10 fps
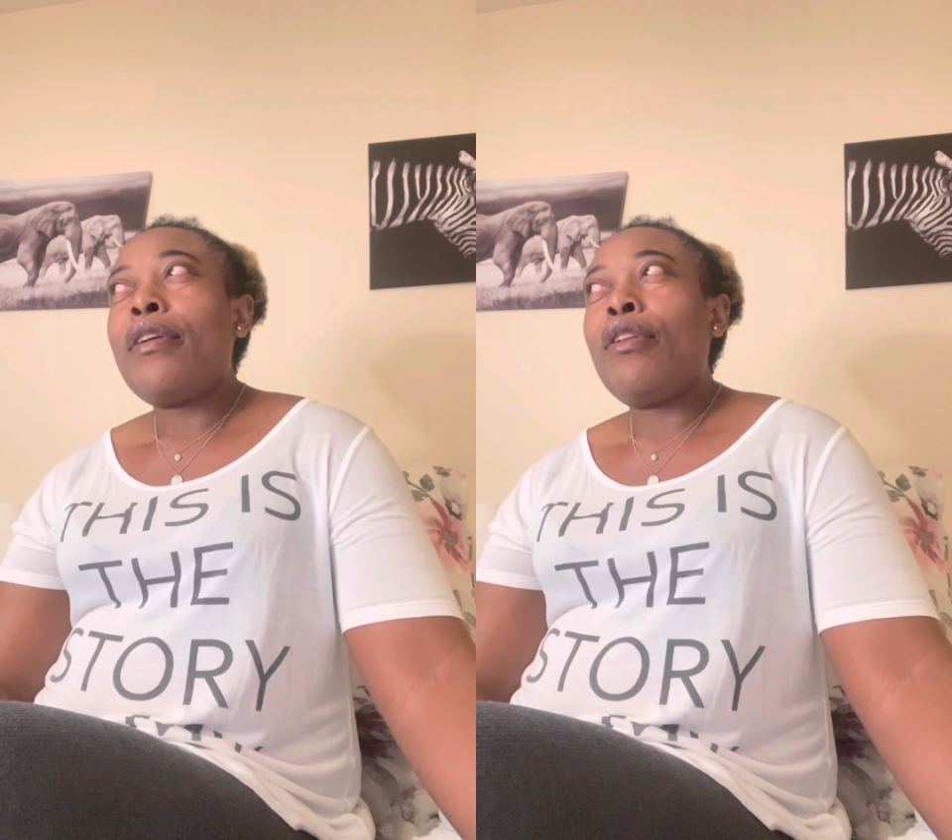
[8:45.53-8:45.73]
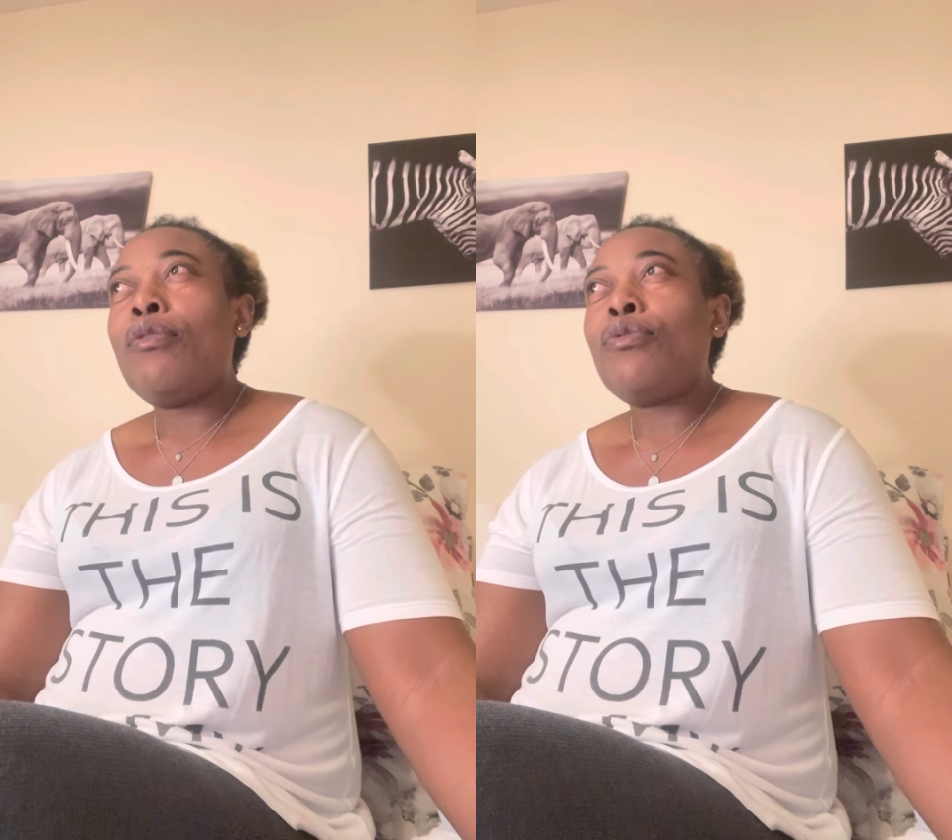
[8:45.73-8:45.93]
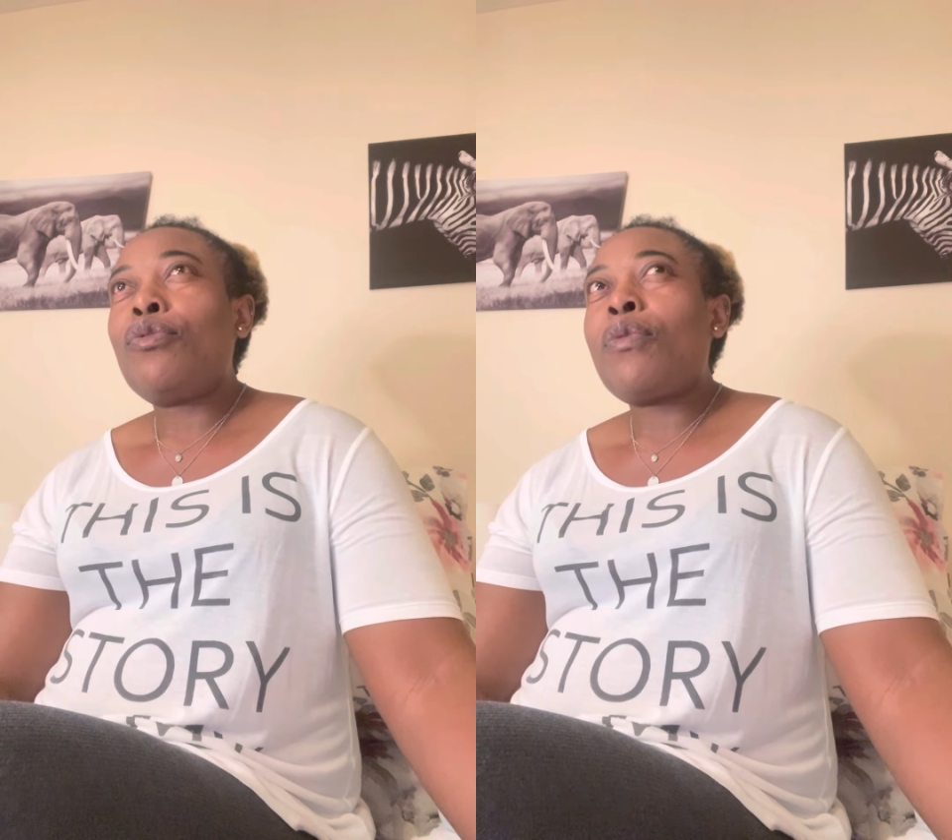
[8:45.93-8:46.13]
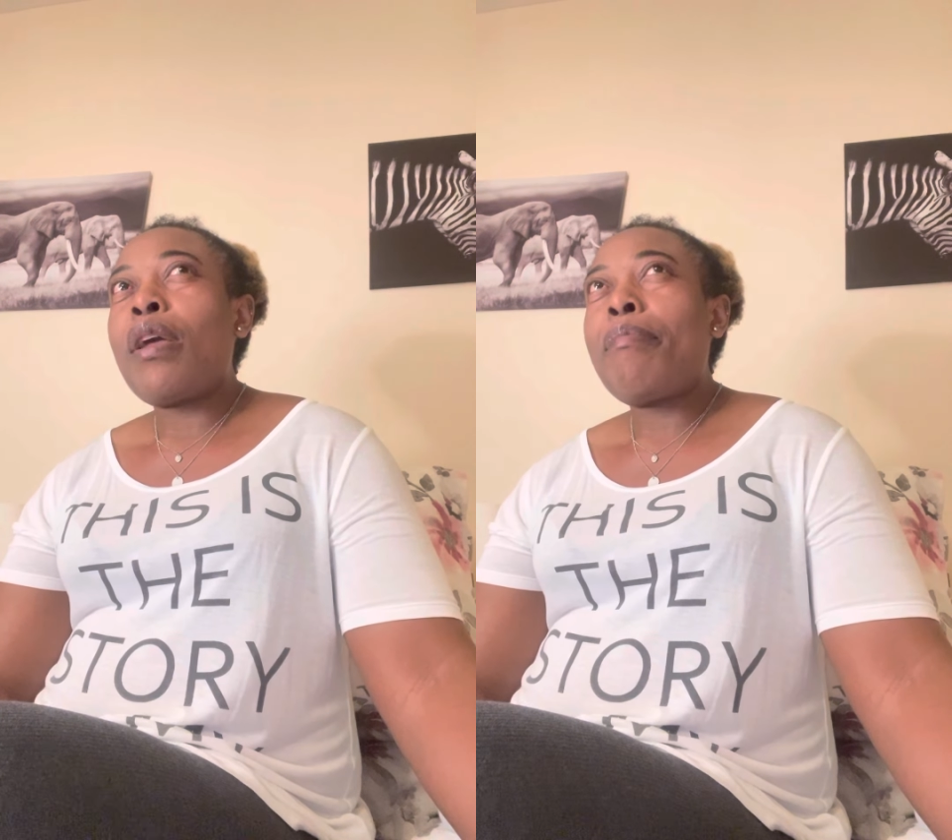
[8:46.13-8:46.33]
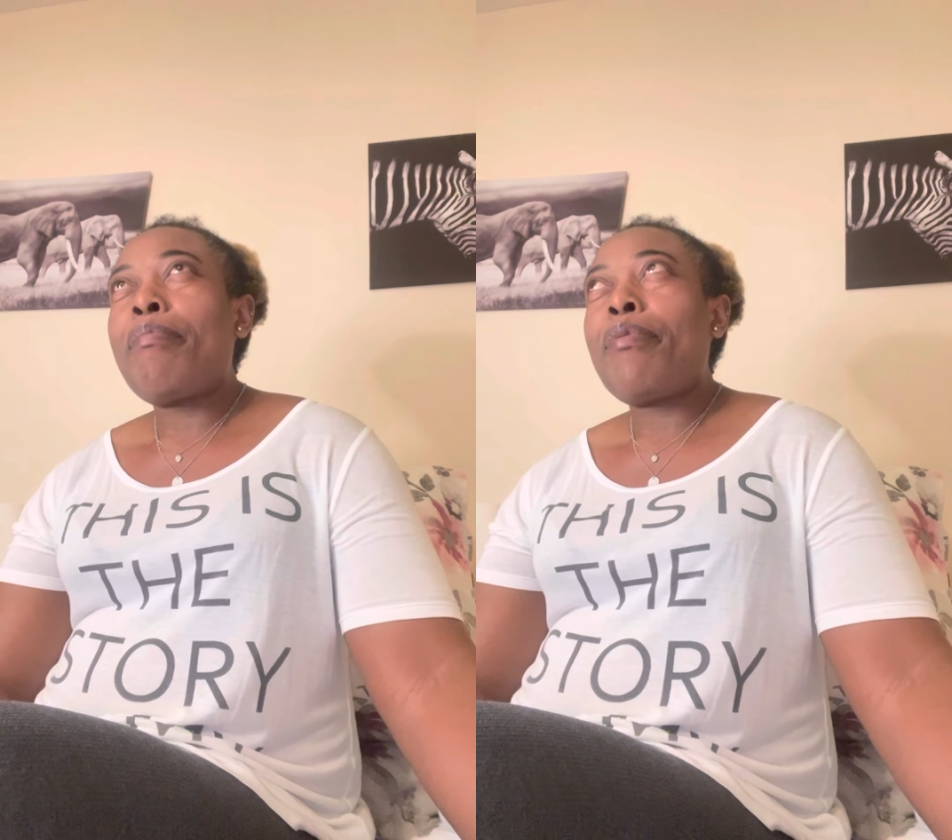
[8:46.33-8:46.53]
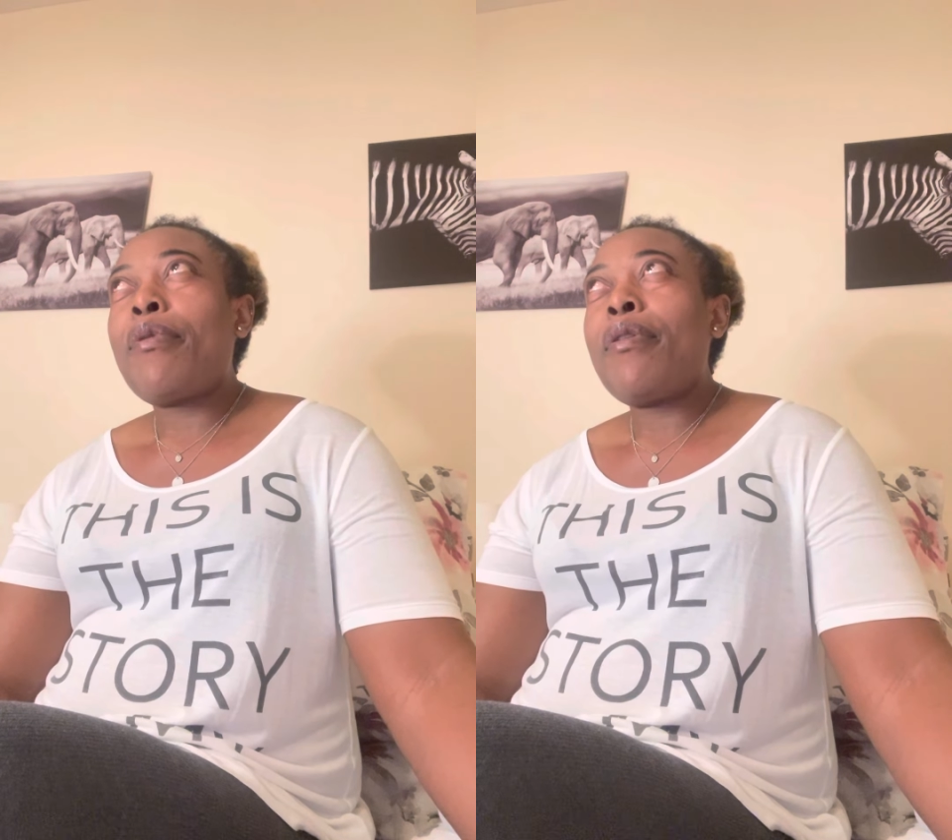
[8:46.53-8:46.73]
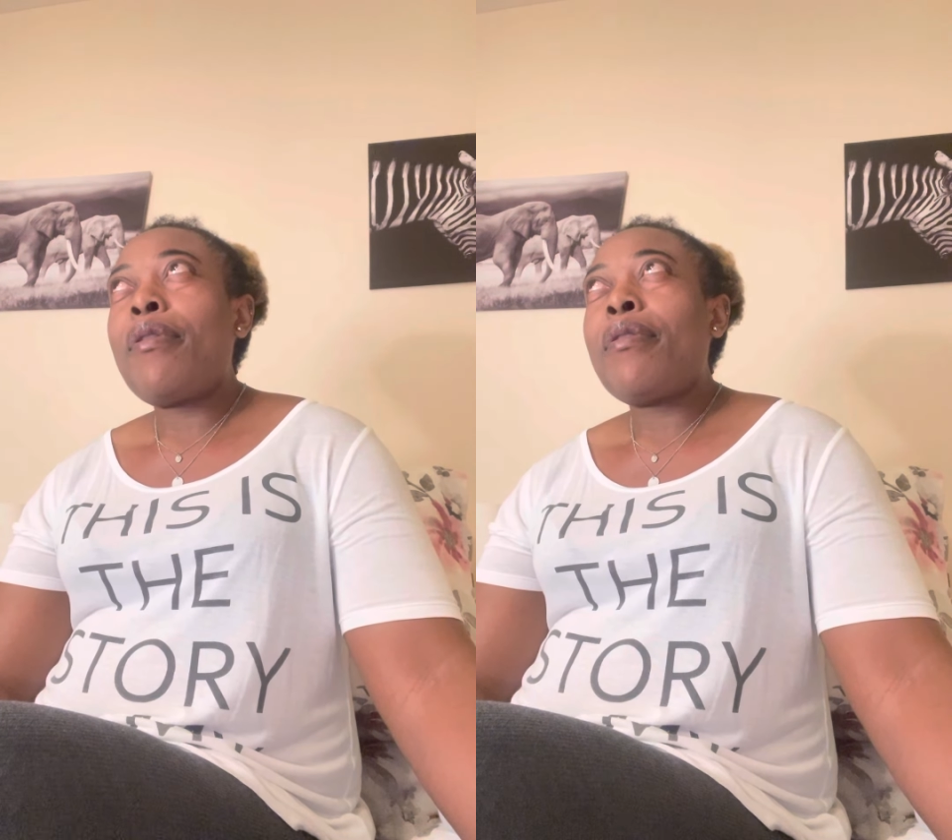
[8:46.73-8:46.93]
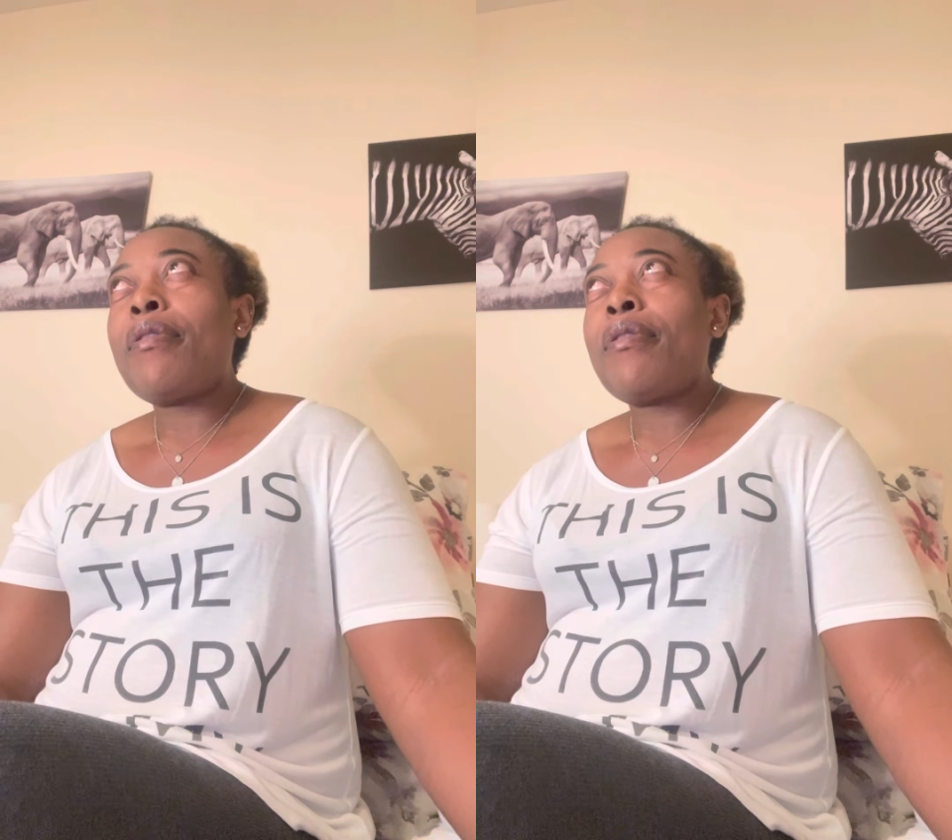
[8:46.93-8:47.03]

Lusuepo